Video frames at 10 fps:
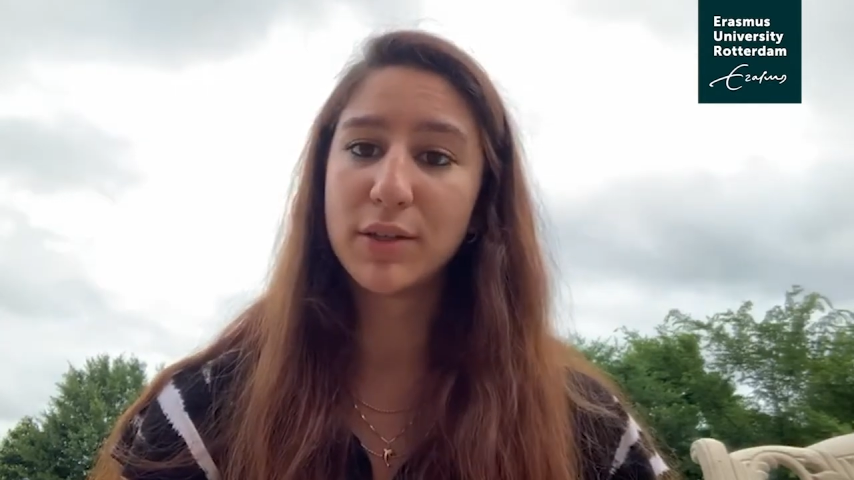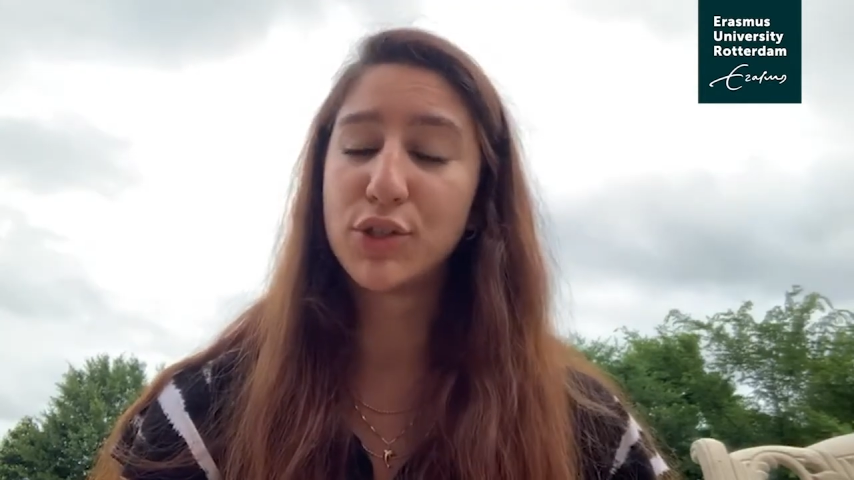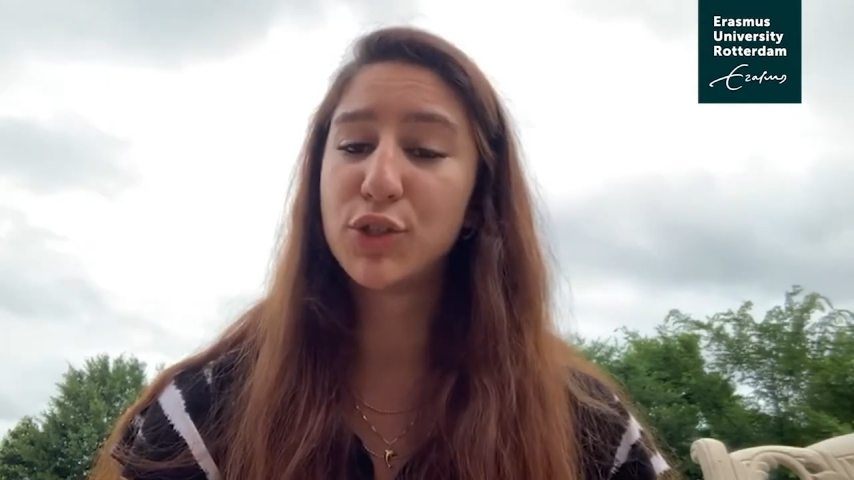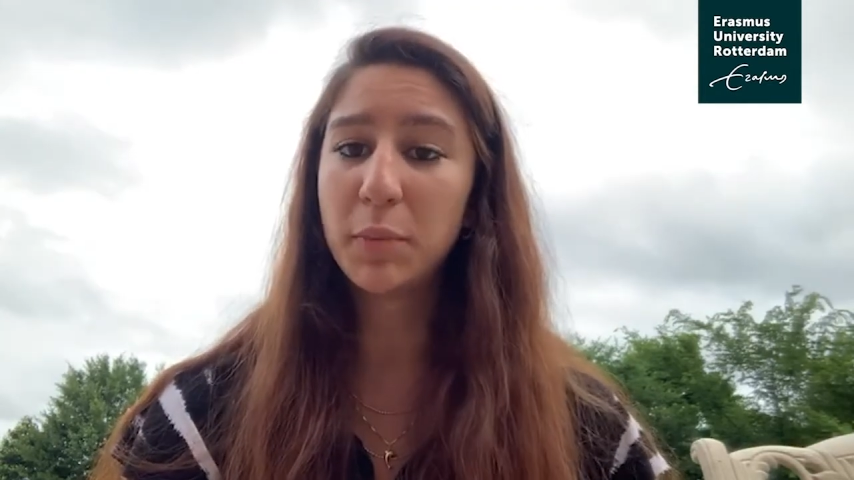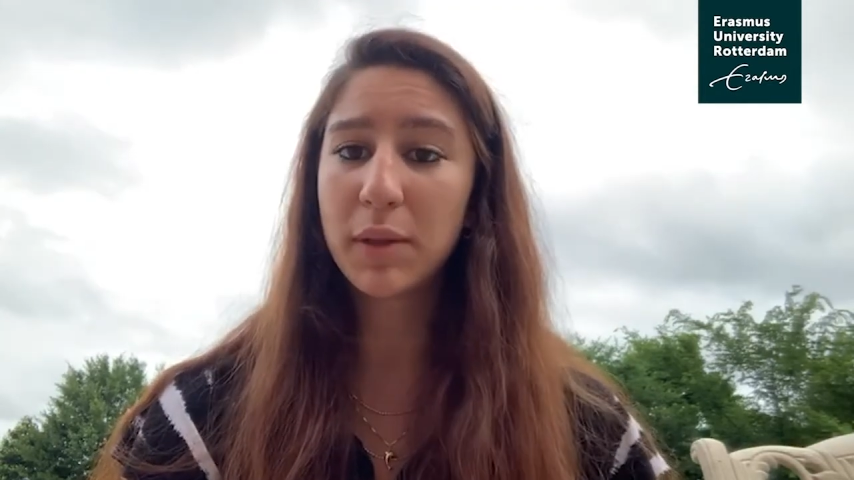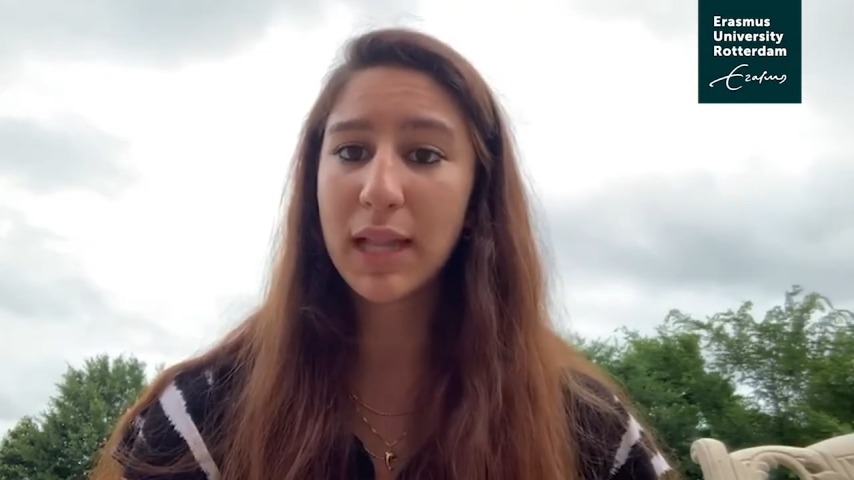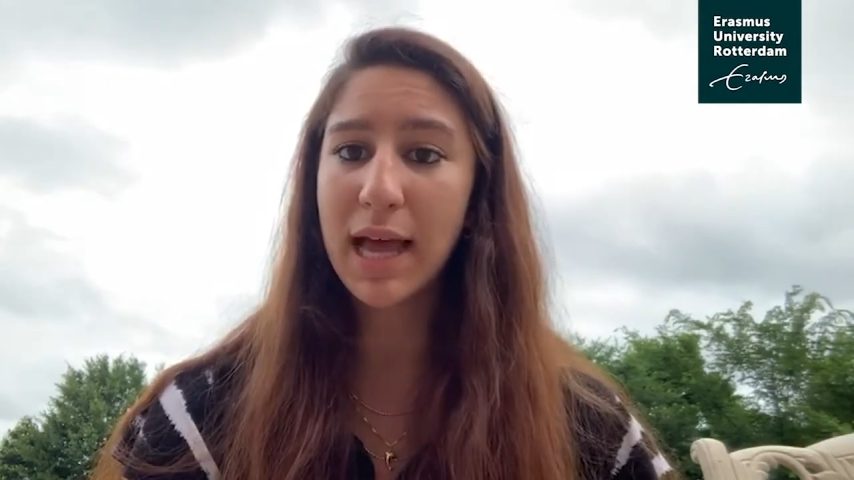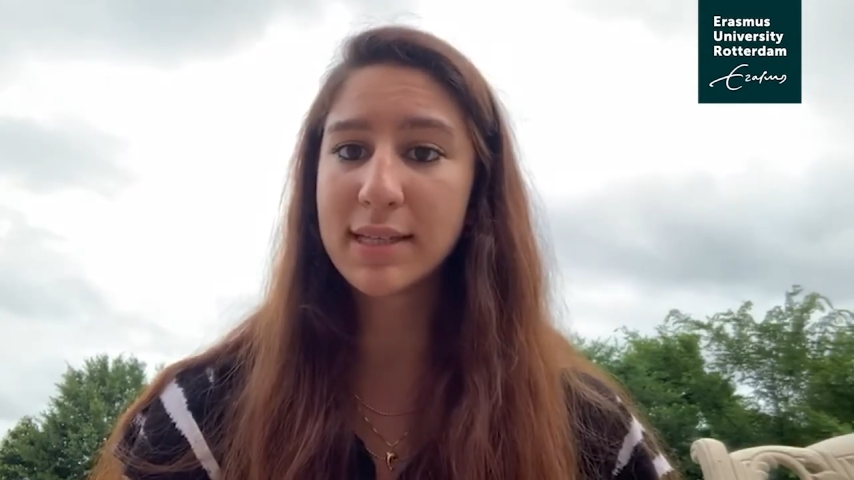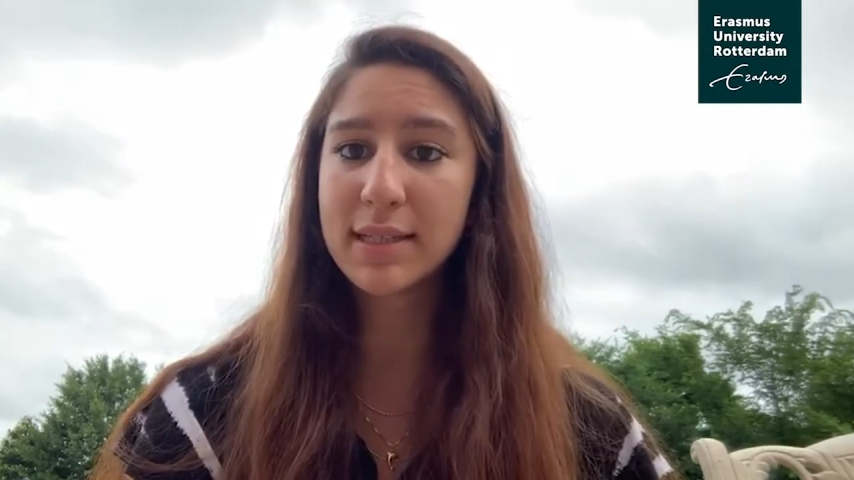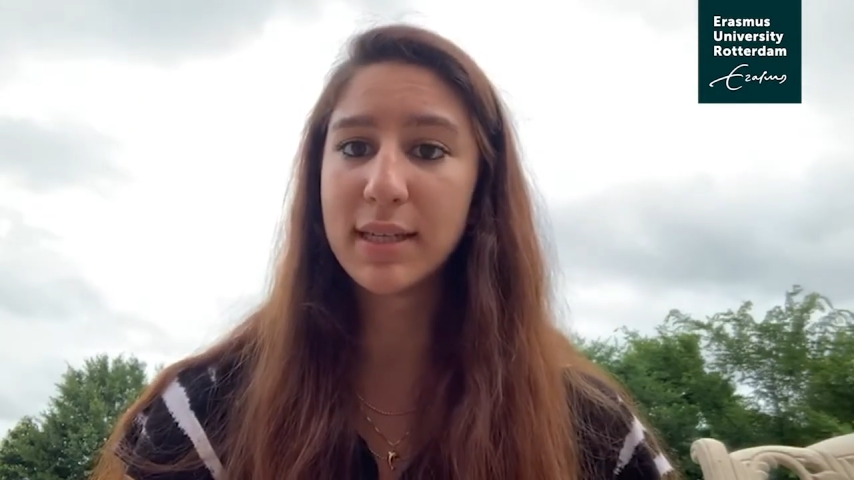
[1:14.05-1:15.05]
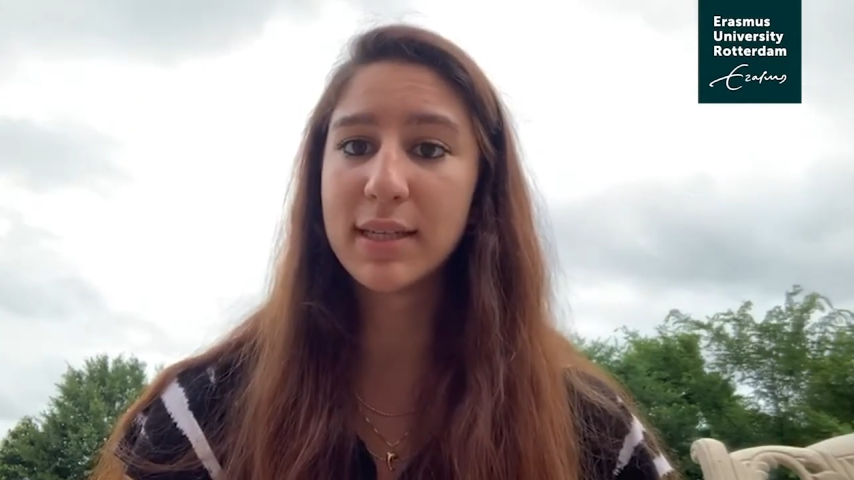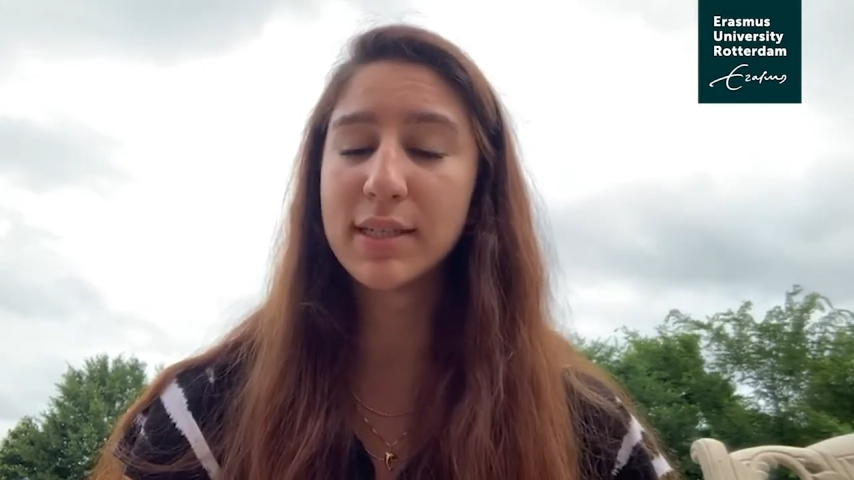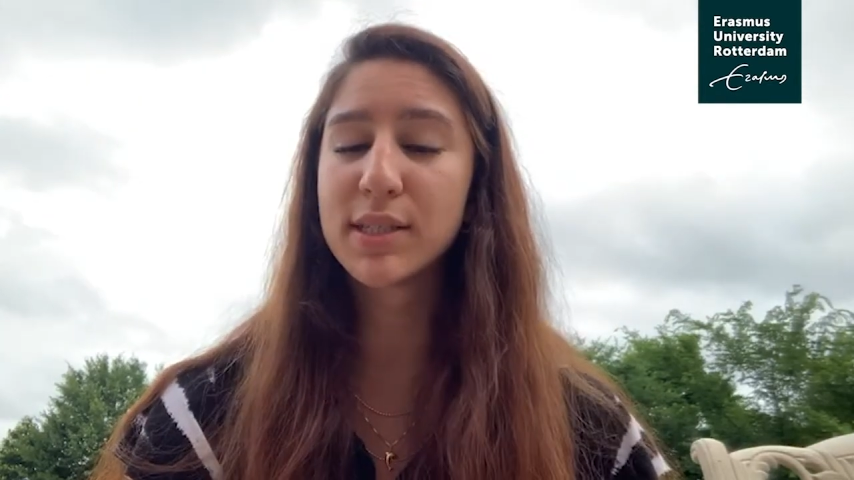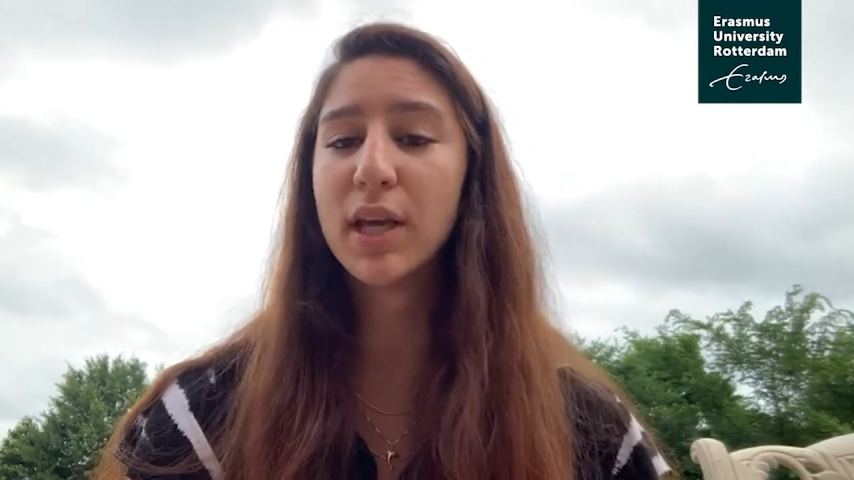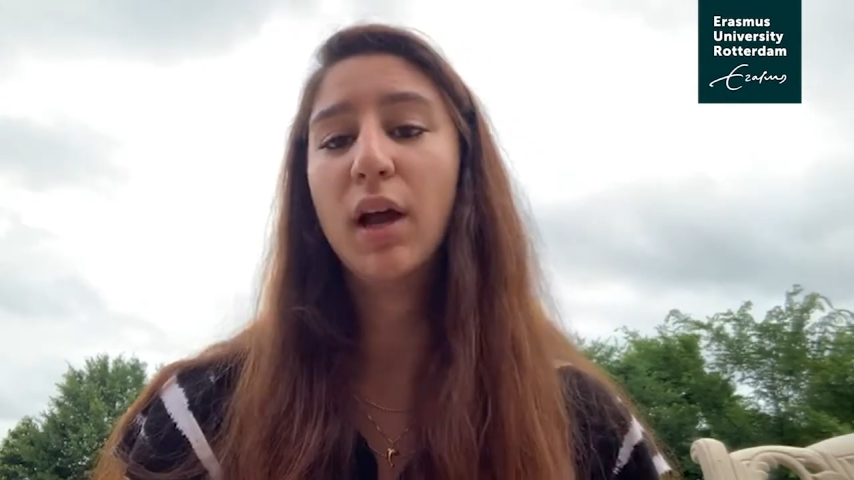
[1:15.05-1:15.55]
Zoom classes,